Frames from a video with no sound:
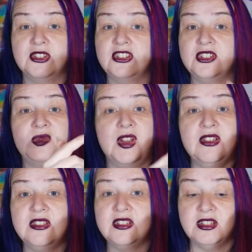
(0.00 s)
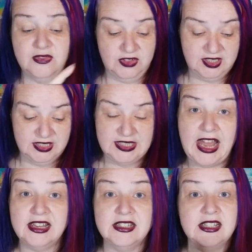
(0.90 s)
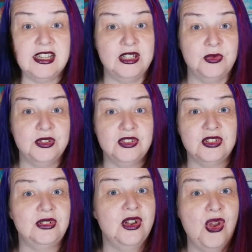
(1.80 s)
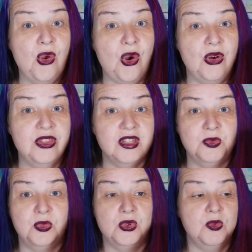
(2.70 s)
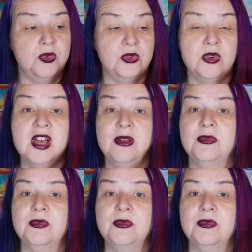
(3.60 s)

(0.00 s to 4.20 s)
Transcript: so just felt the surface exactly like you would do on this bauble,